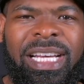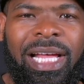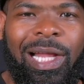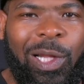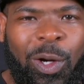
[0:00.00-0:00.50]

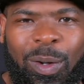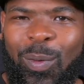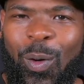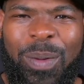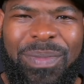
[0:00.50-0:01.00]
learn
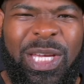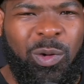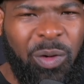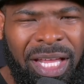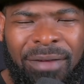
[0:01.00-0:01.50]
more and be
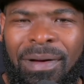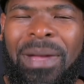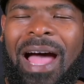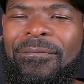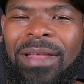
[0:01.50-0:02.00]
creative.
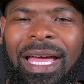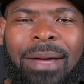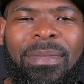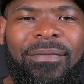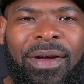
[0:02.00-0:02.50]
I feel like
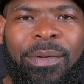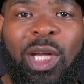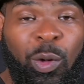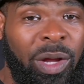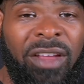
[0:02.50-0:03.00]
I'm a very
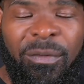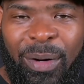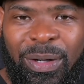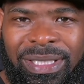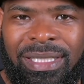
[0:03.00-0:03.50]
creative
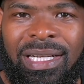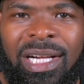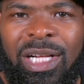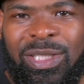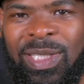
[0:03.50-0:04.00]
person.
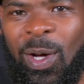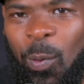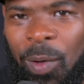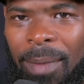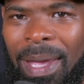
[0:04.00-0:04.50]
So
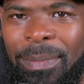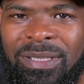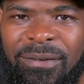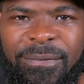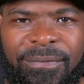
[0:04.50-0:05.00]
when I'm able
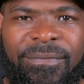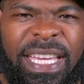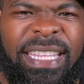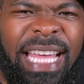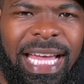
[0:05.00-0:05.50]
to
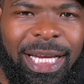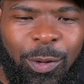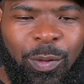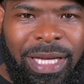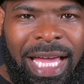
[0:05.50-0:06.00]
feed that
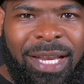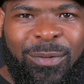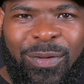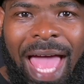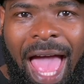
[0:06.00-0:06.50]

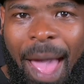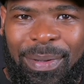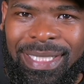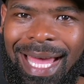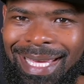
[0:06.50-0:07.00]
creative
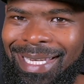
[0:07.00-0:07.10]
appetite,